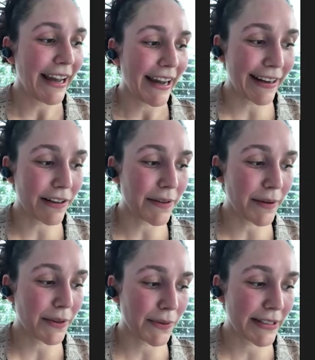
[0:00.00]
love
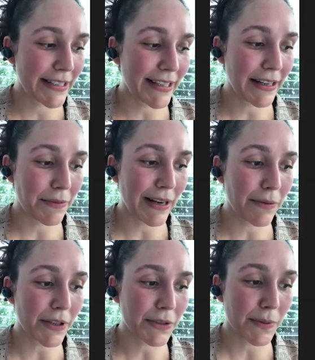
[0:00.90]
about 3D that it really
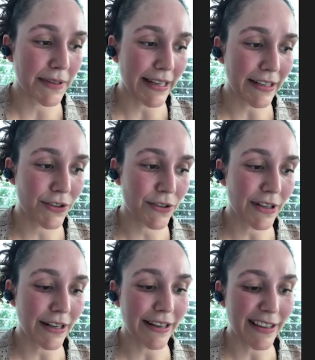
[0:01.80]
works with
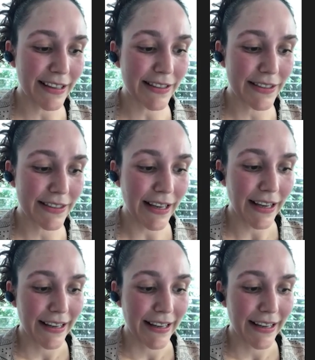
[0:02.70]
texture, and I think it's